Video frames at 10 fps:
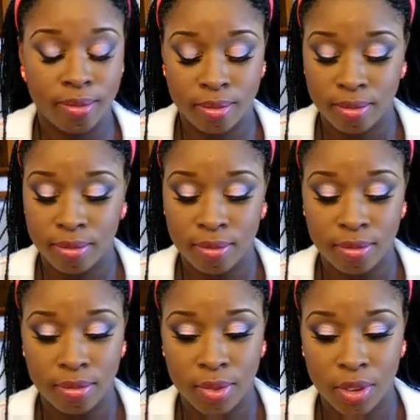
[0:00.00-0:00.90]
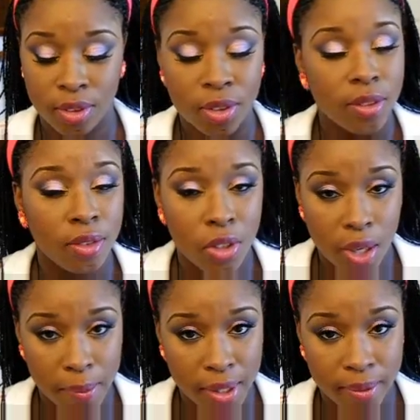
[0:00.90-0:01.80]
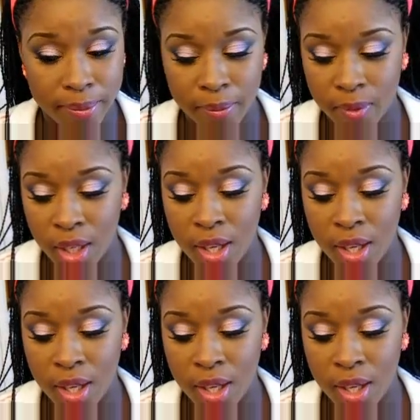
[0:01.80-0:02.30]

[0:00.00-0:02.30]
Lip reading: you know what I mean.